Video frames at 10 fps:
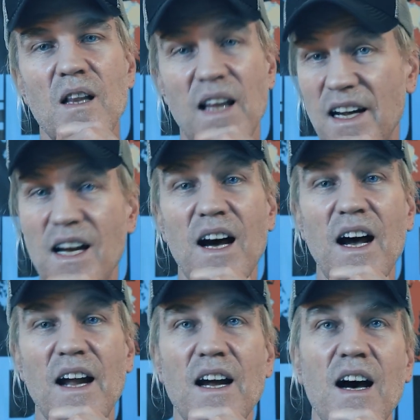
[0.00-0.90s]
like
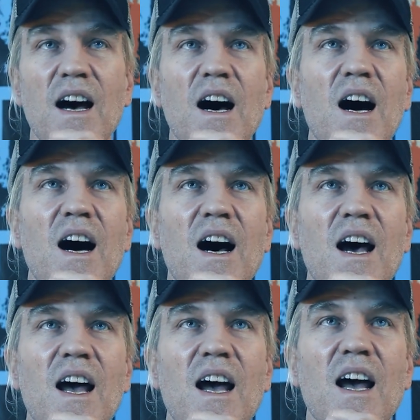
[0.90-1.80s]
I
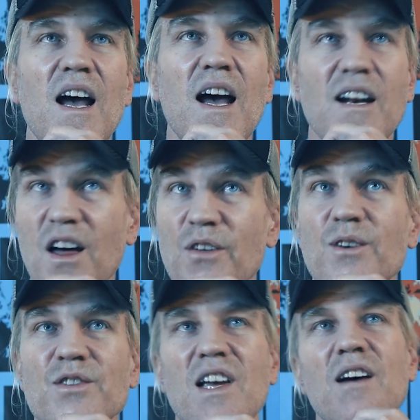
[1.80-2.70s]
uh, and
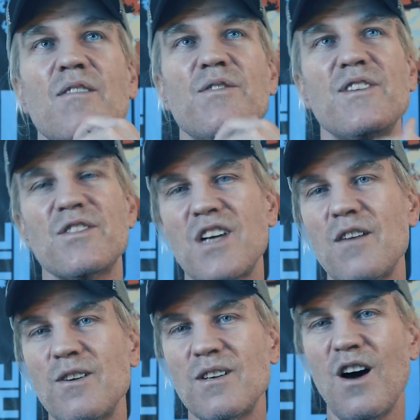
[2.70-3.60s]
others, have
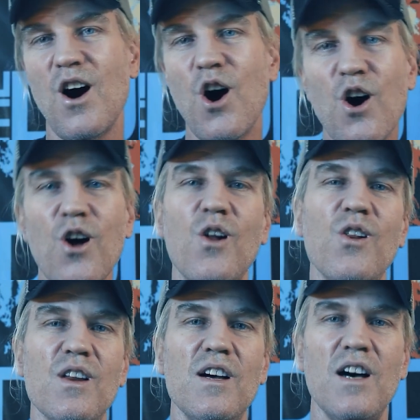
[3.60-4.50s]
discovered
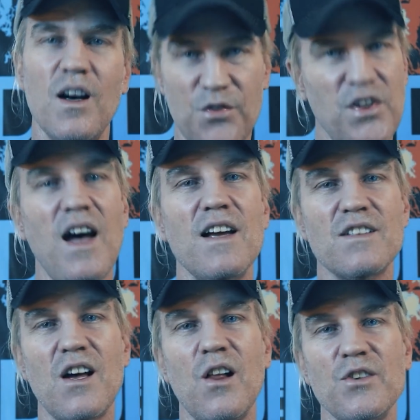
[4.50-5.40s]
all of
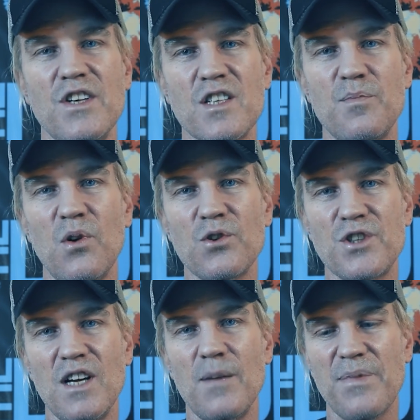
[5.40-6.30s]
Scientology is
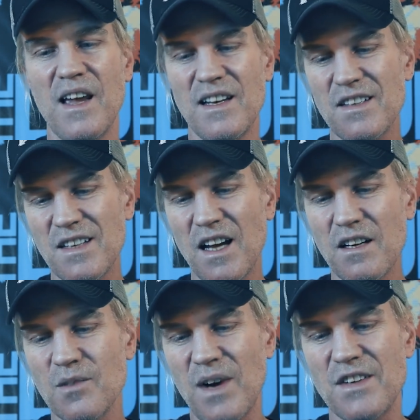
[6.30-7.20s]
bullshit. And this got
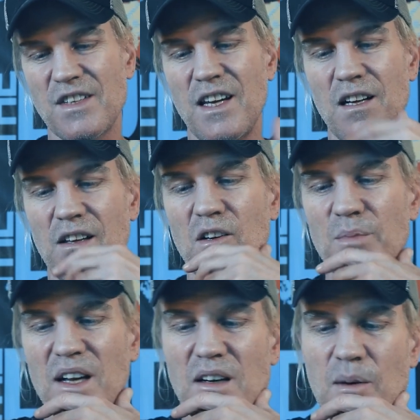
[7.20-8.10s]
under my skin a little
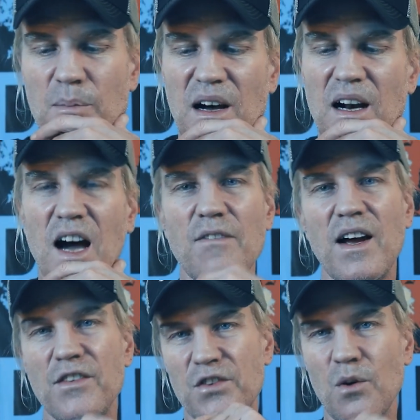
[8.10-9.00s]
bit, but I've
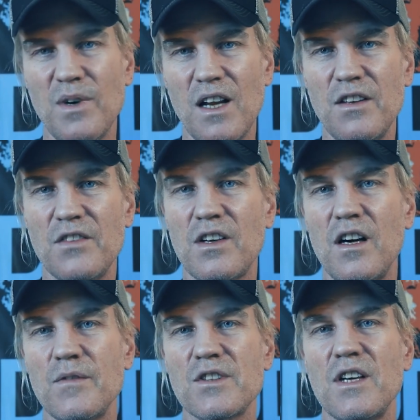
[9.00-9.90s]
had so many of these
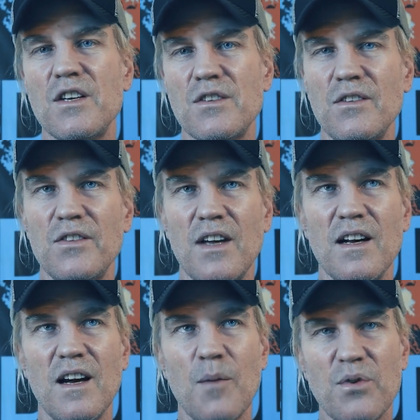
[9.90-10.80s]
conversations
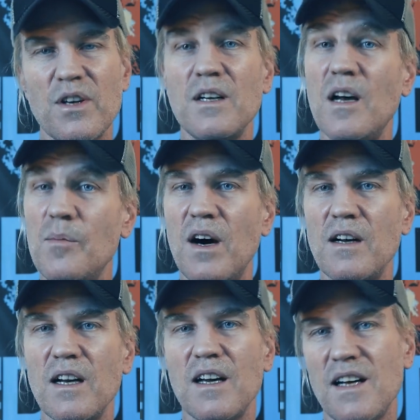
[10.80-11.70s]
that I'm pretty numb
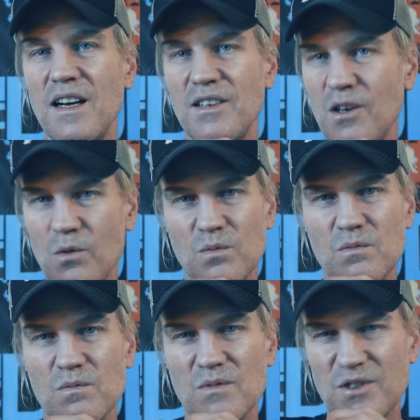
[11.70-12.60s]
on it and I don't